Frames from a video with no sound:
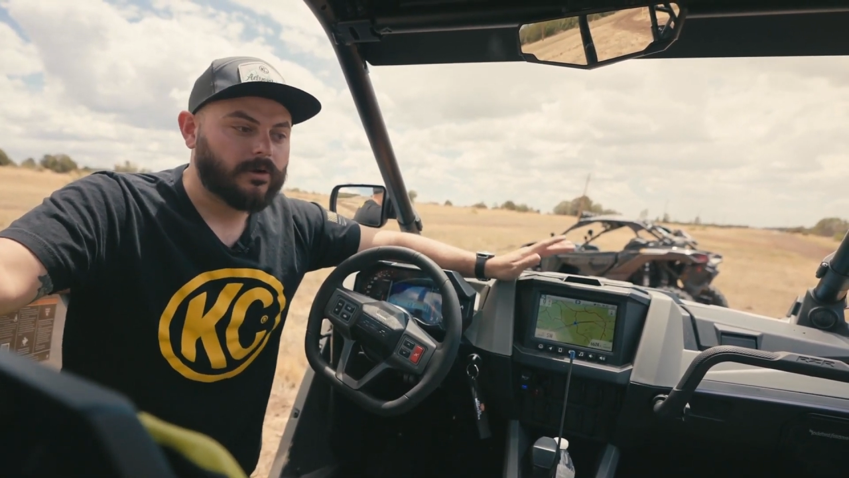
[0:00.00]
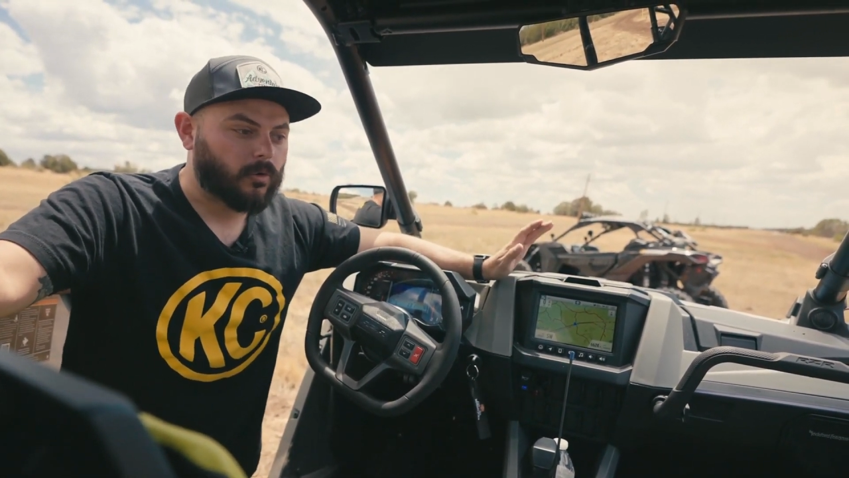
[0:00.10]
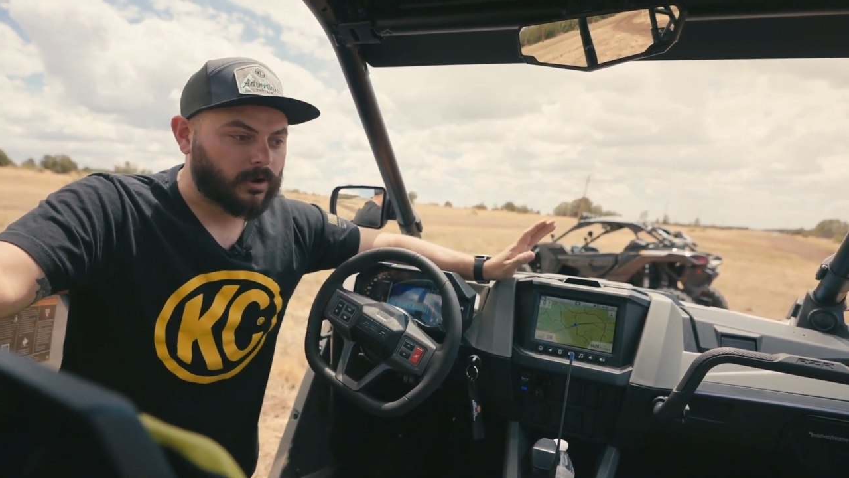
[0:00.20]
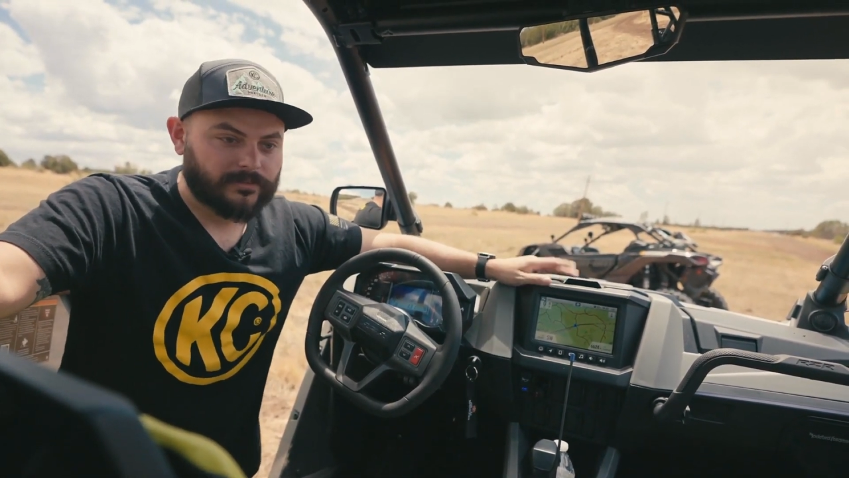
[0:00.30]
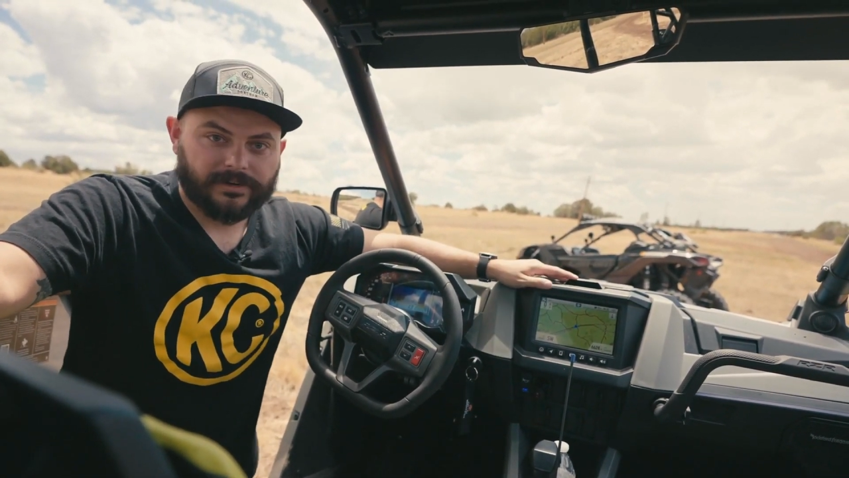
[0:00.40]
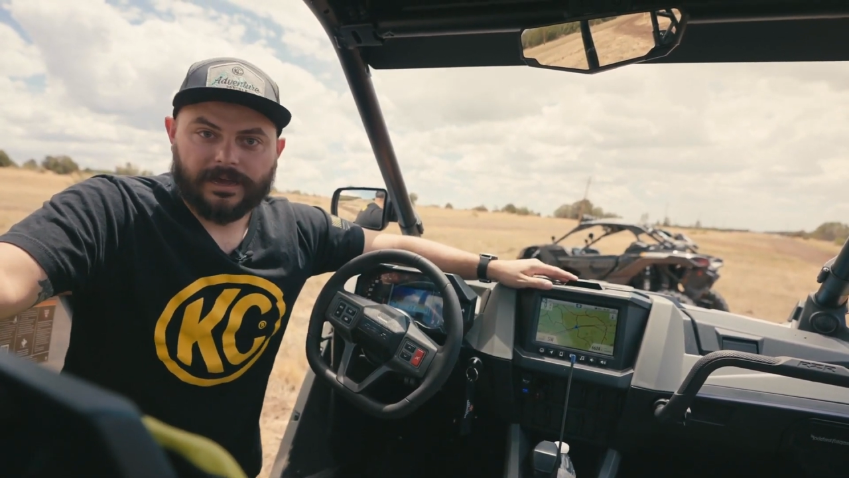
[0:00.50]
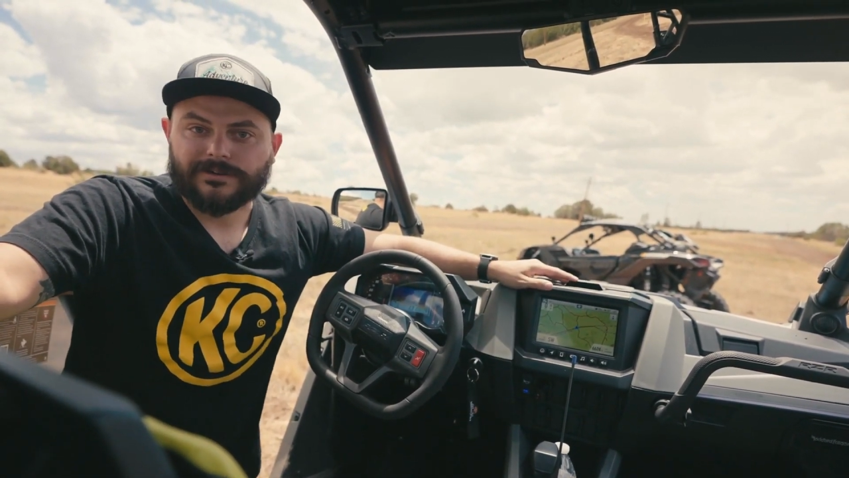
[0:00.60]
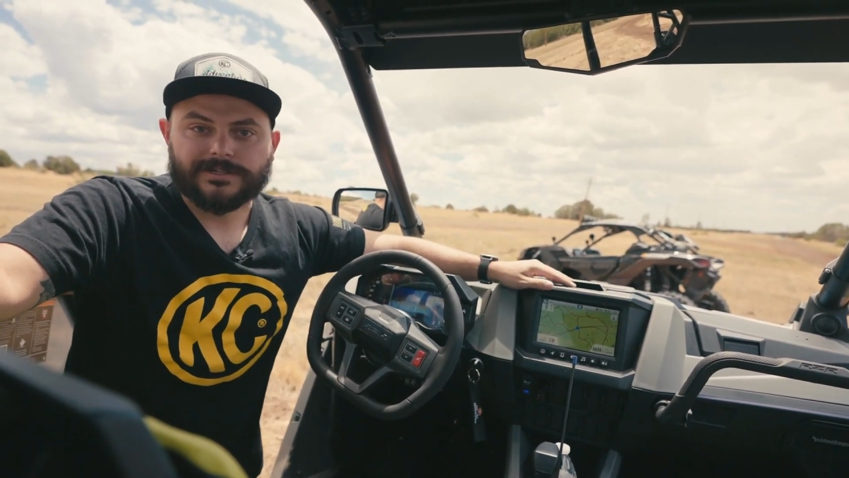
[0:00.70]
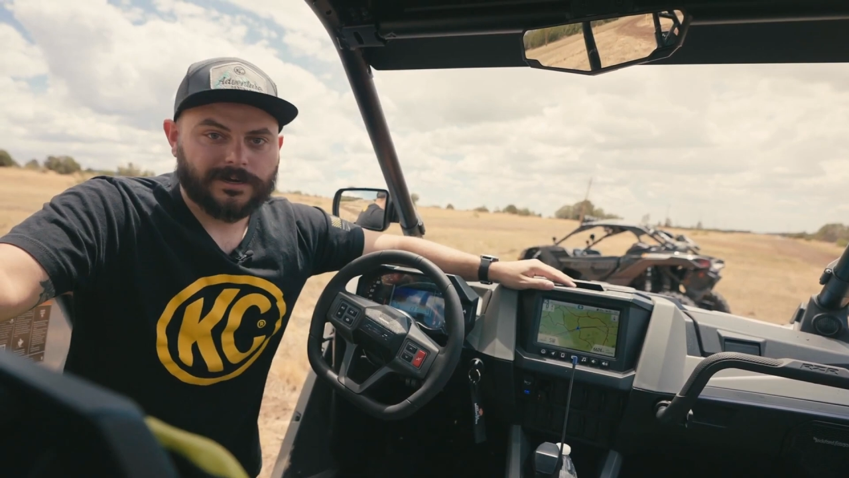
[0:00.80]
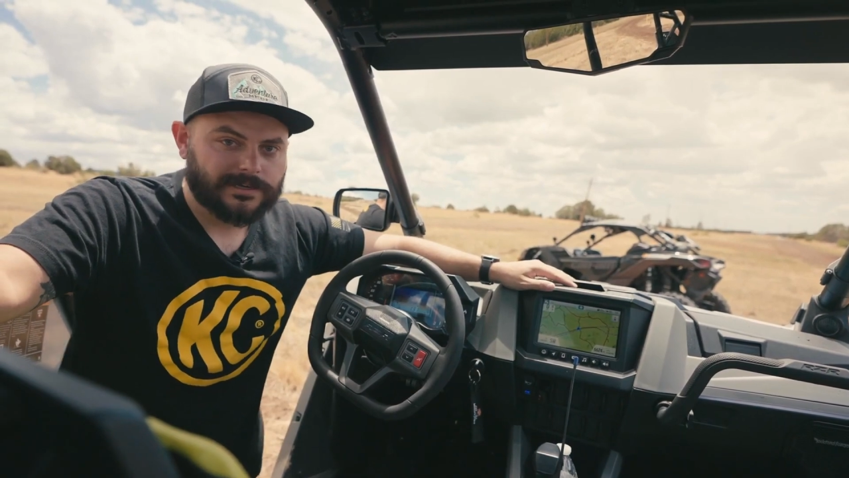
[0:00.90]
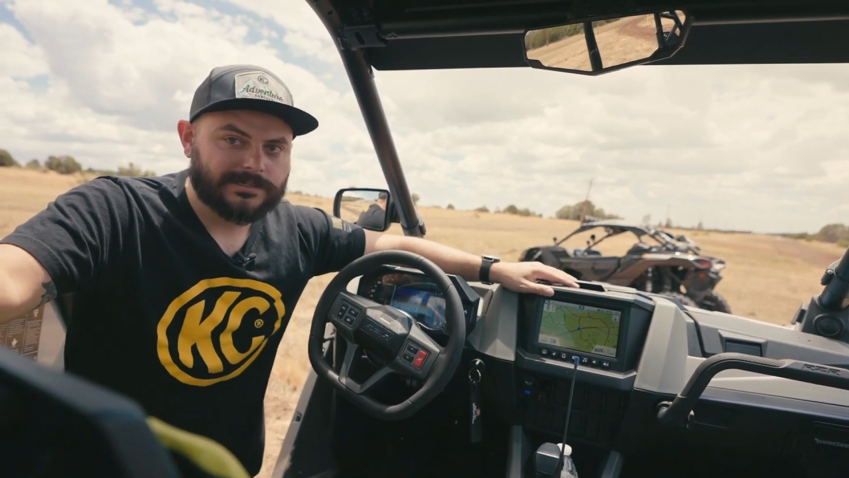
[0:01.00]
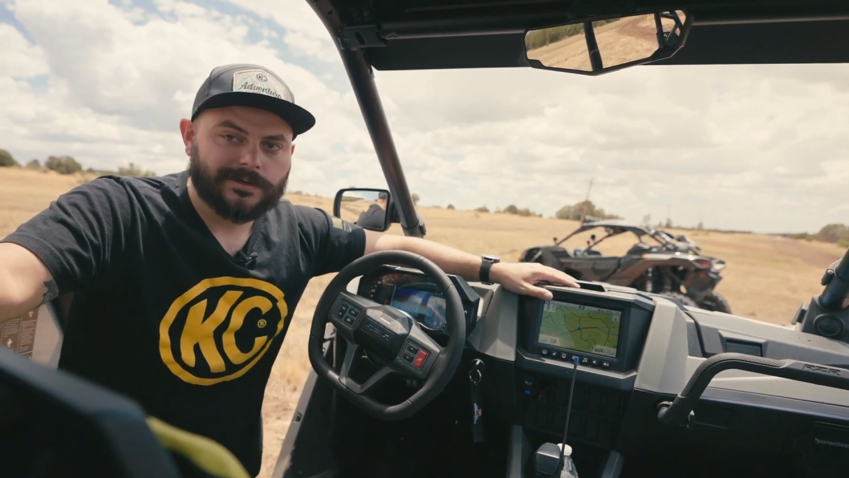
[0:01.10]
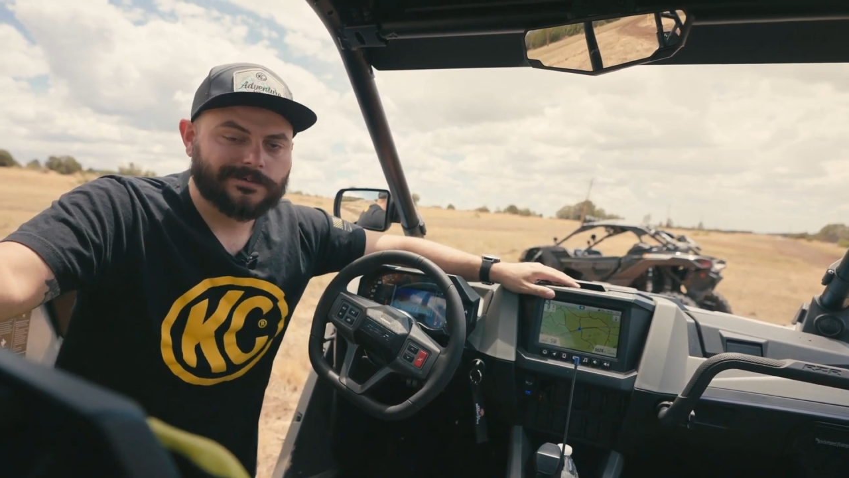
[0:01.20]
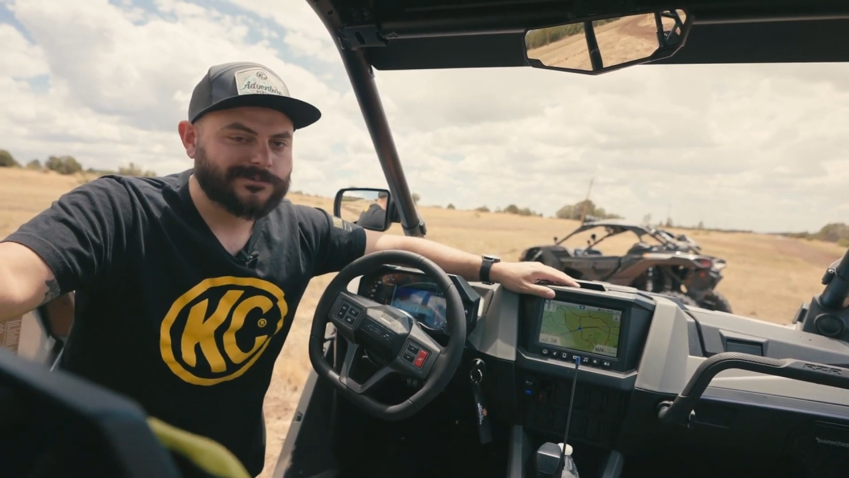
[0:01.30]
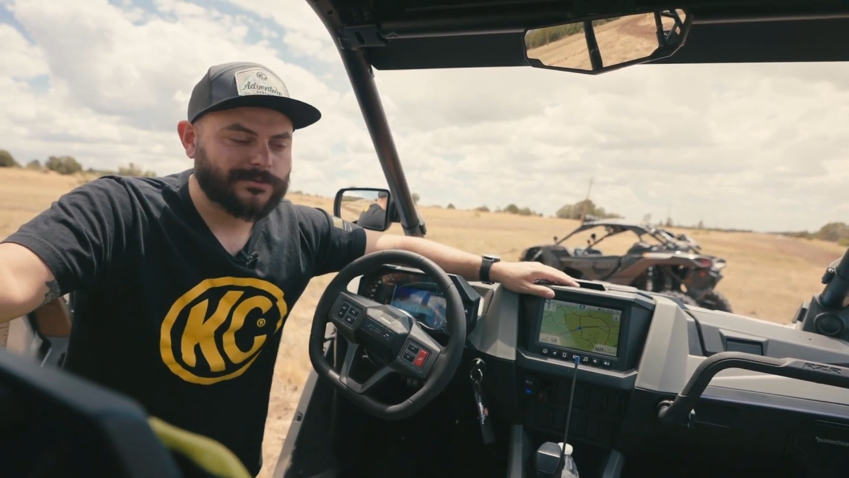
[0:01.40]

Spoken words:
or even Kawasaki's, Hondas,